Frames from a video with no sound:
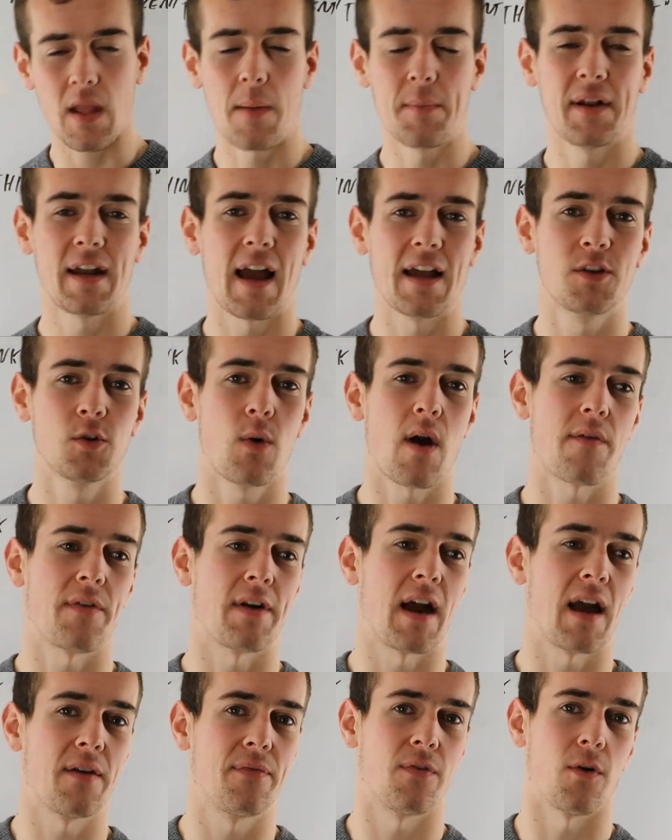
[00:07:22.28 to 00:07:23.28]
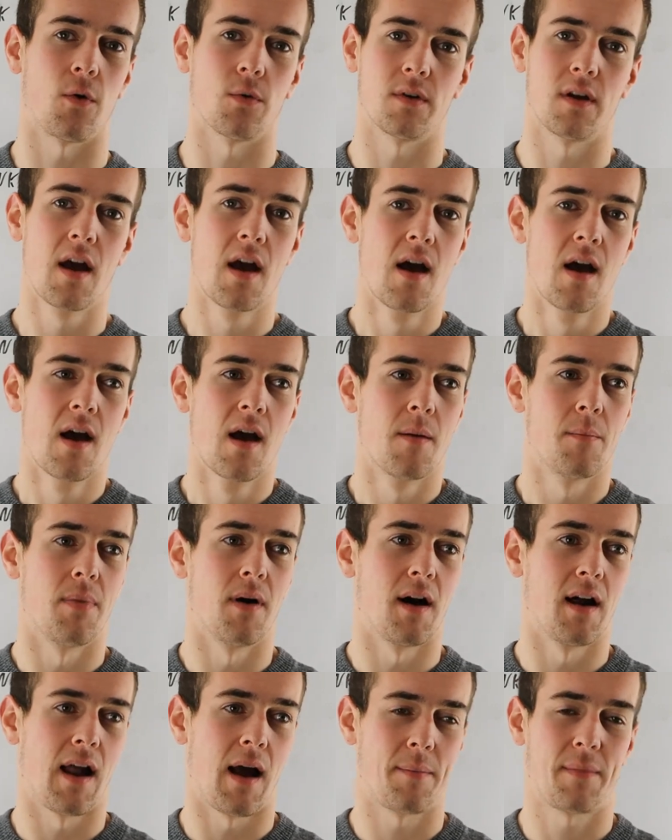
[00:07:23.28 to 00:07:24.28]
i mean i do have an iphone
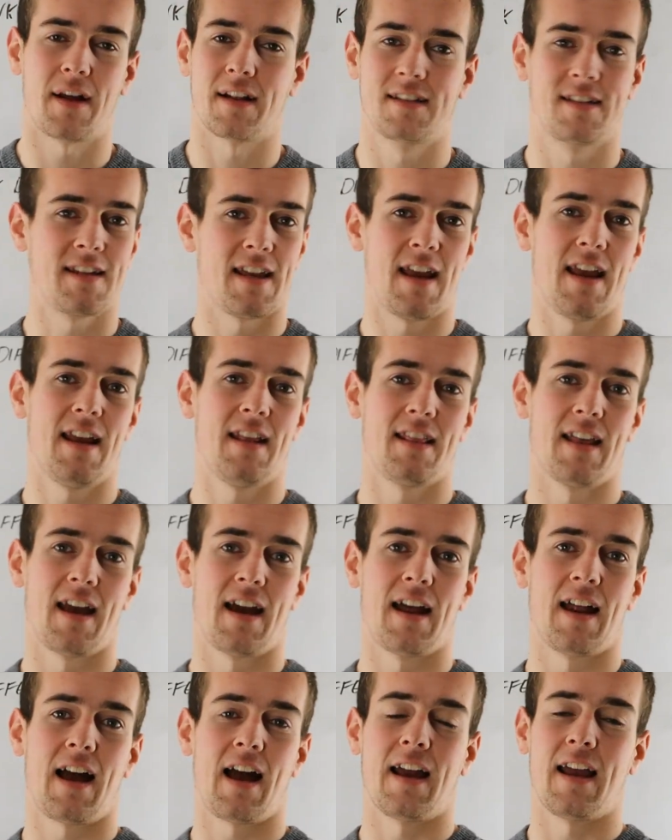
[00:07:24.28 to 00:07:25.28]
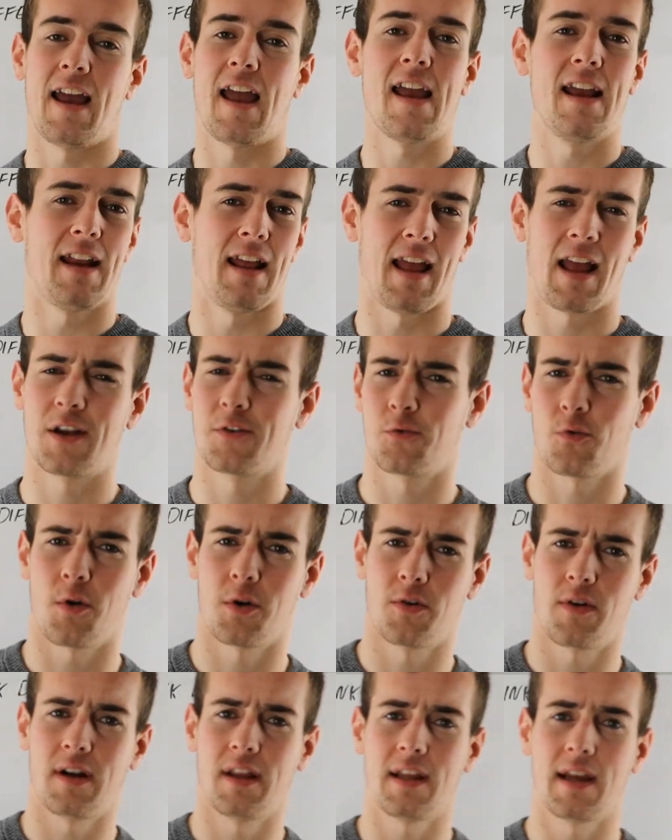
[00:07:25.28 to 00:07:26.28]
but i'm not saying that i hate
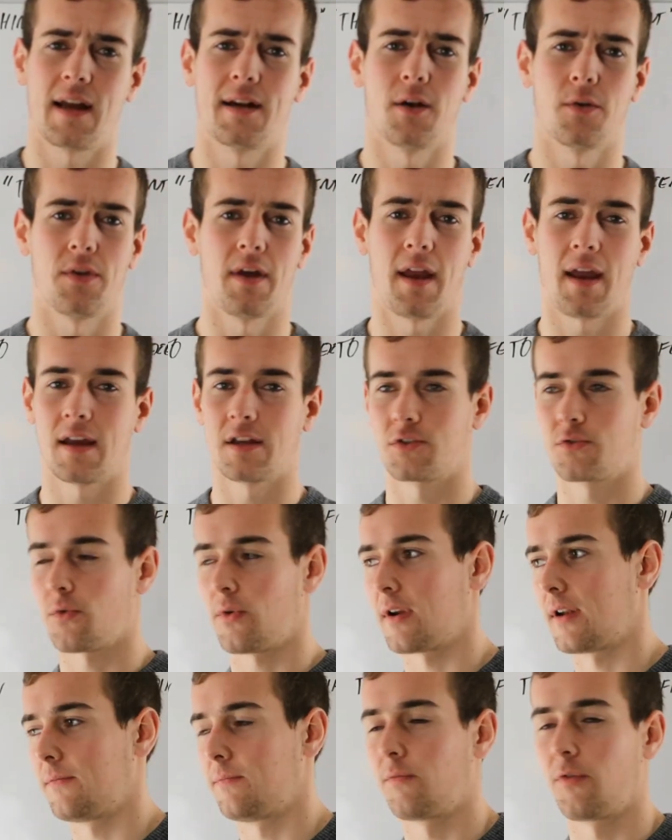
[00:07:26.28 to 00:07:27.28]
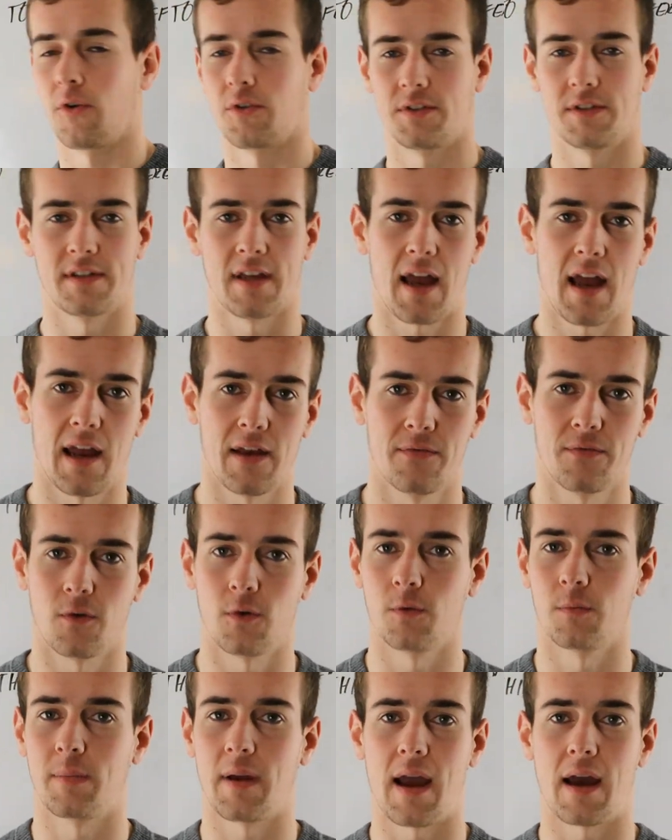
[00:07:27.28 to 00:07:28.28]
android or anything i know that android versus
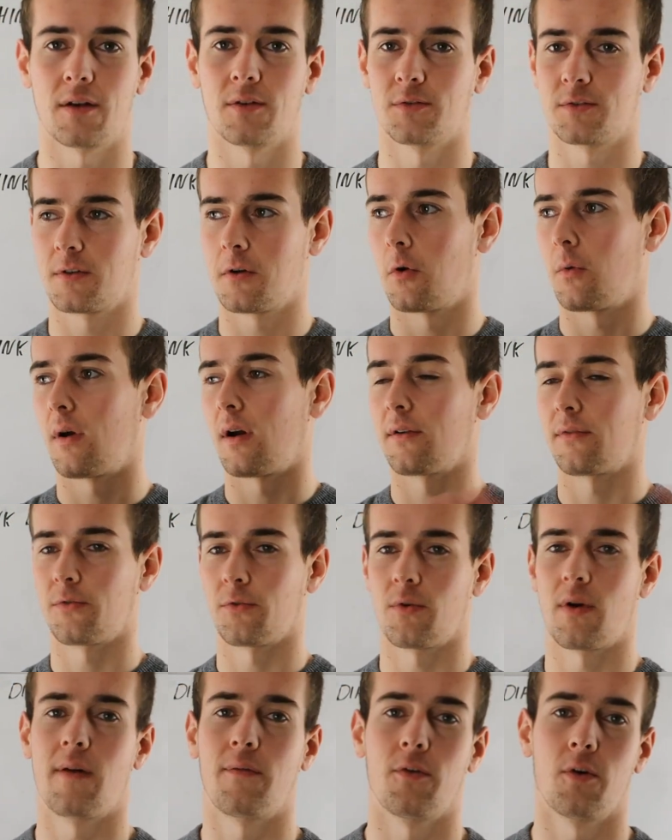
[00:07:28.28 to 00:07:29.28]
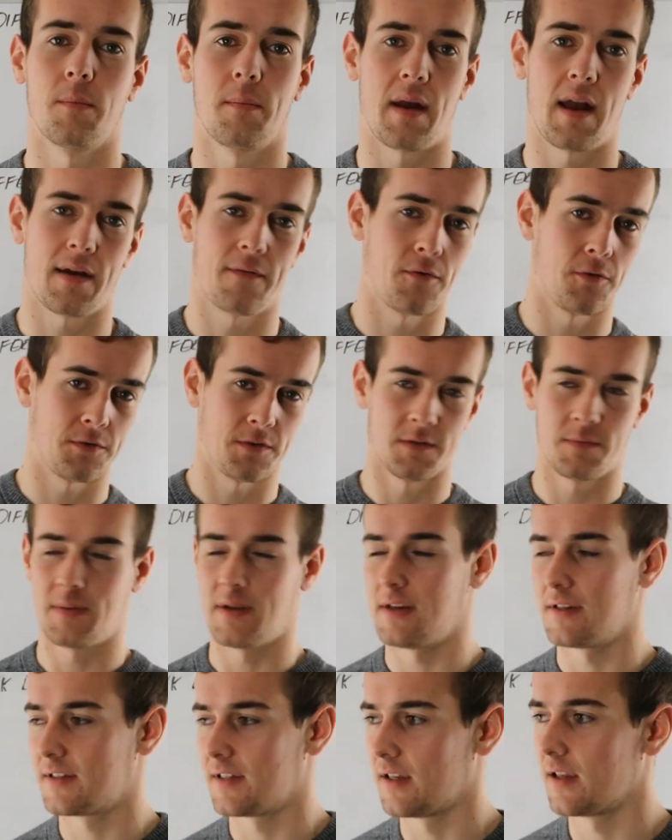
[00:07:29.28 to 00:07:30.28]
iphone battles go on forever mac versus
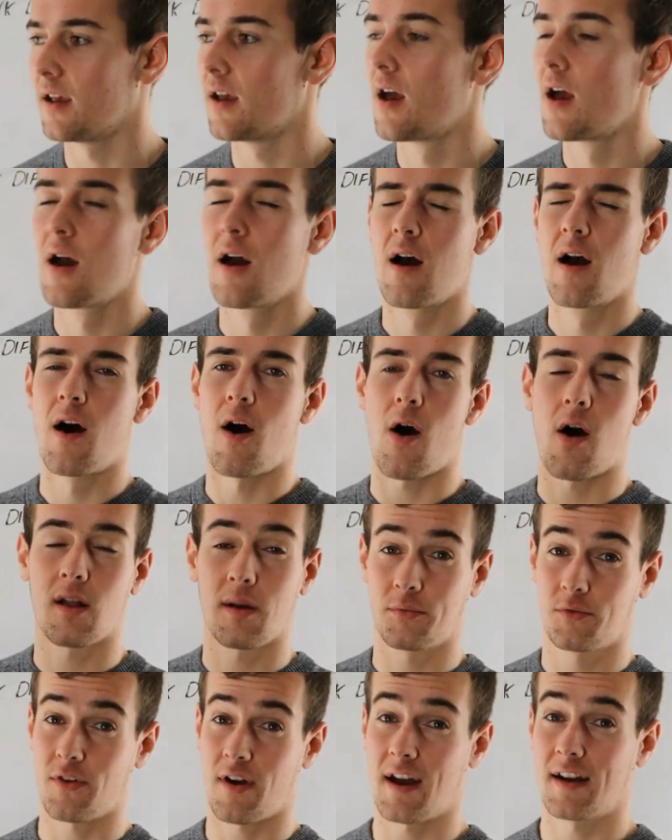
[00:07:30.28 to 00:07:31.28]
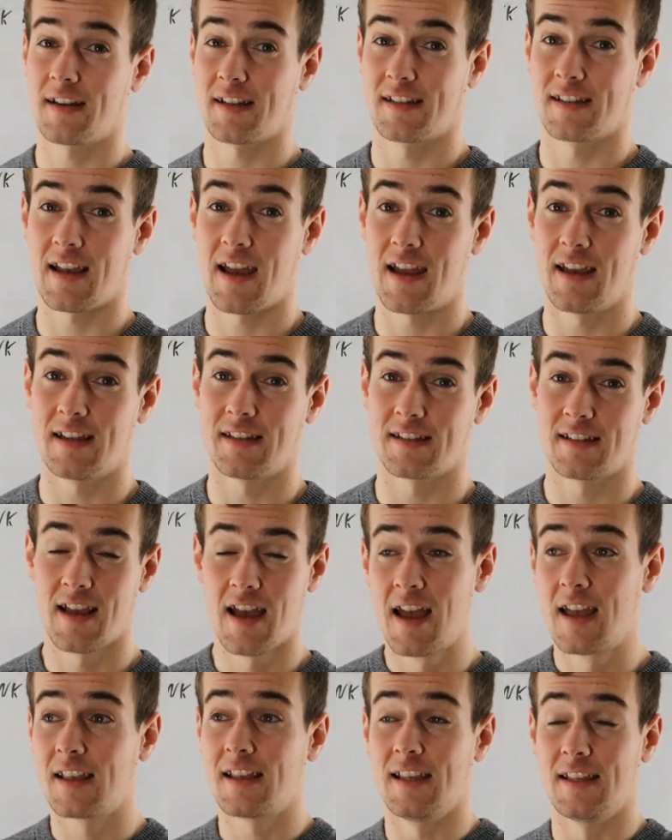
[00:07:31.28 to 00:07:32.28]
pc all i'm trying to say
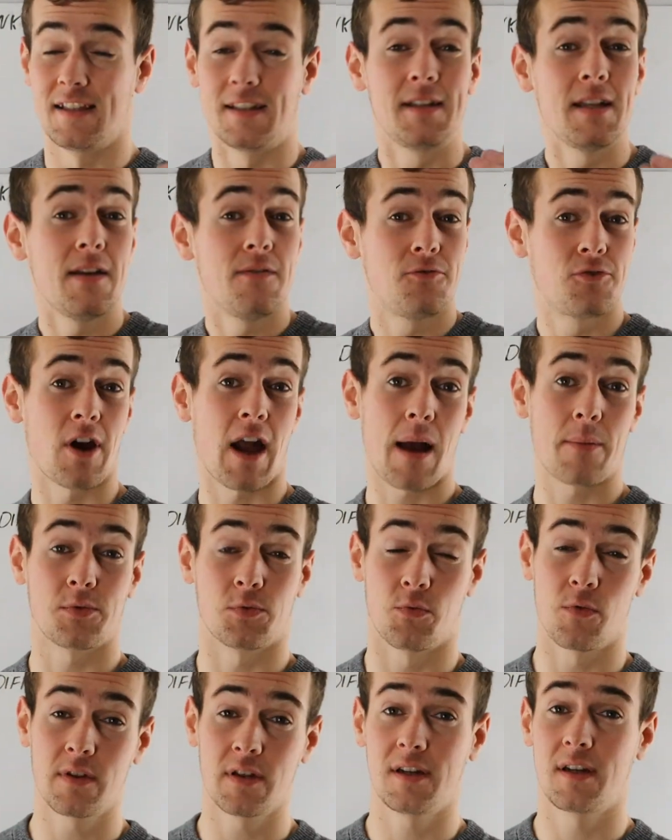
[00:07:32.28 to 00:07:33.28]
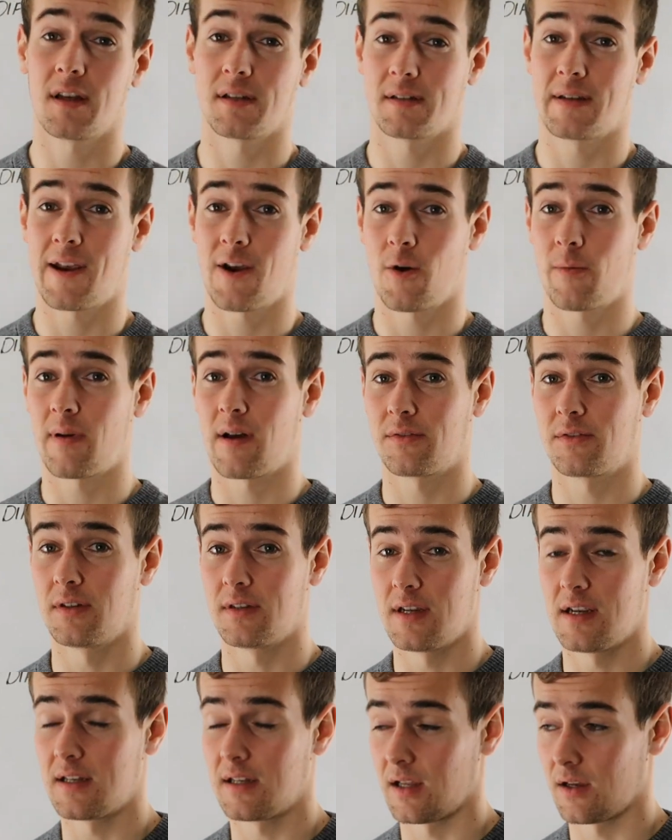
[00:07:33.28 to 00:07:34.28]
is is Steve Jobs really does care about
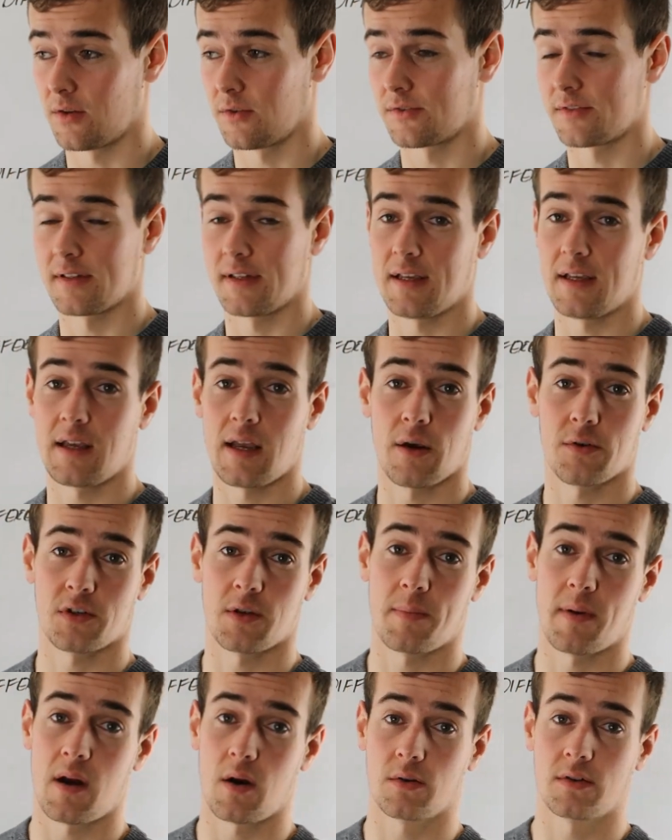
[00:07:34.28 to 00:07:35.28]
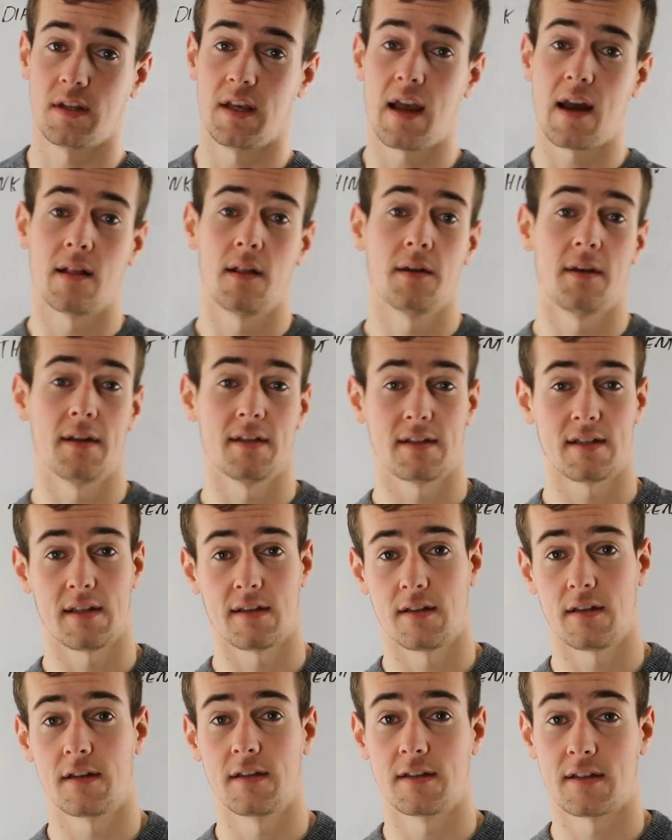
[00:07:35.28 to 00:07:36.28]
the details and he cares about the elegance
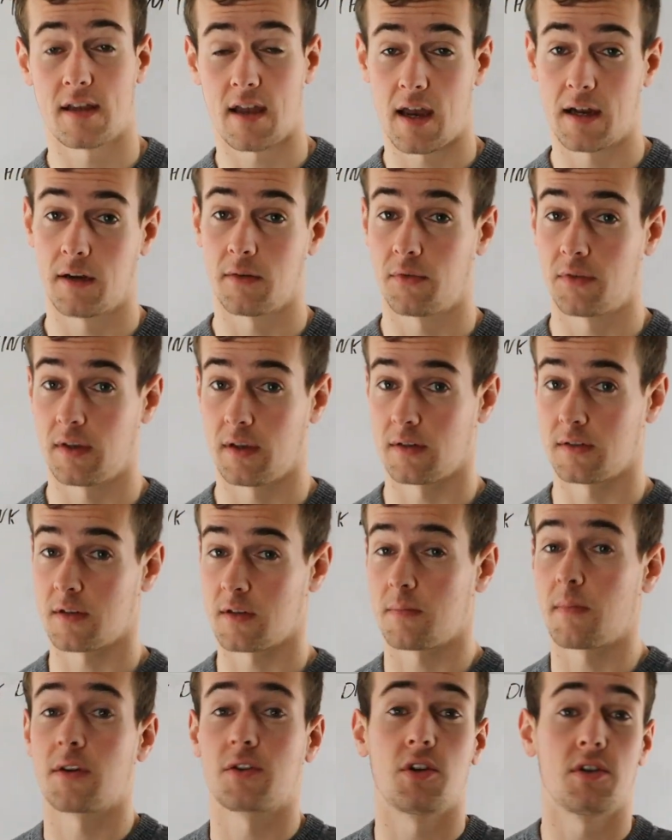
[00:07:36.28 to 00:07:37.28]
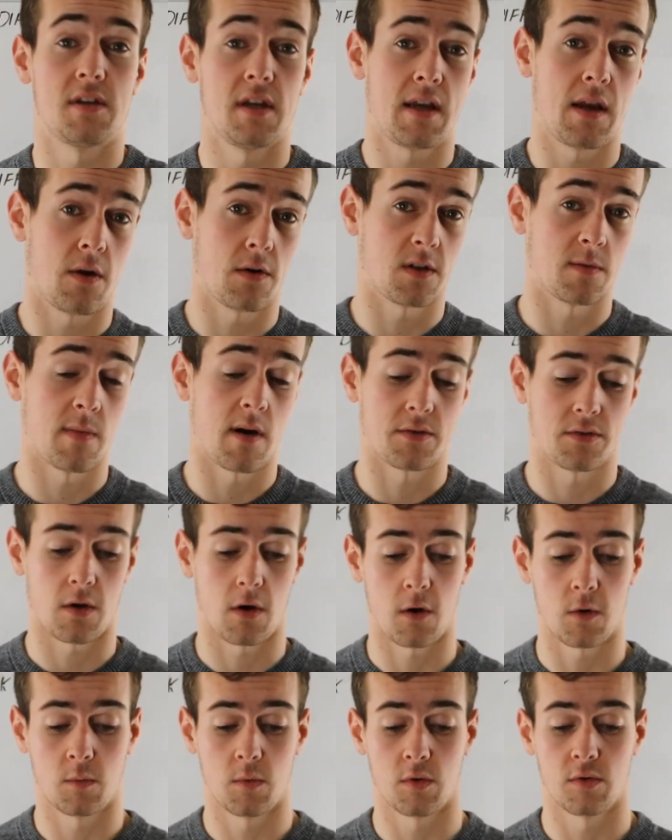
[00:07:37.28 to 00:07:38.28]
and the design of things as much as he cares about
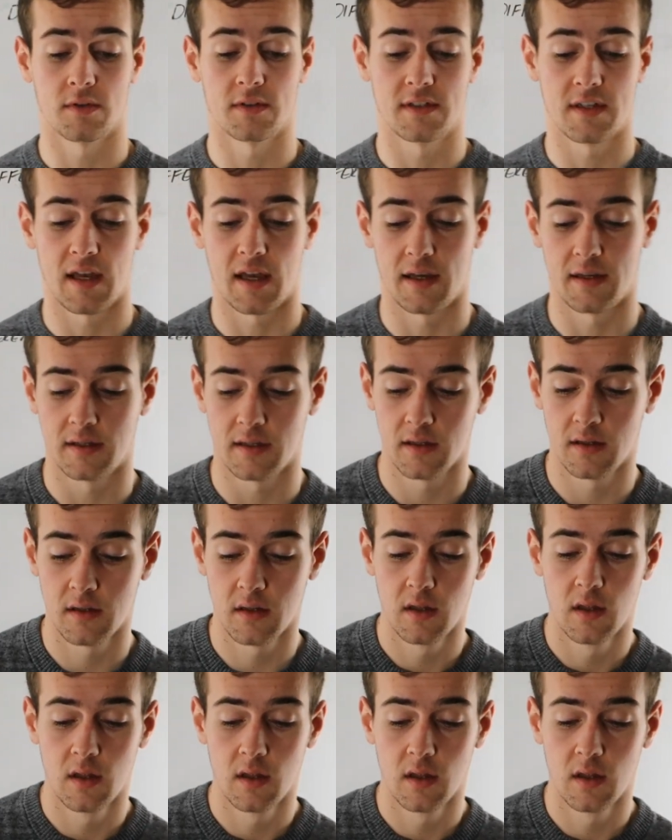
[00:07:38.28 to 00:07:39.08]
the hardware inside.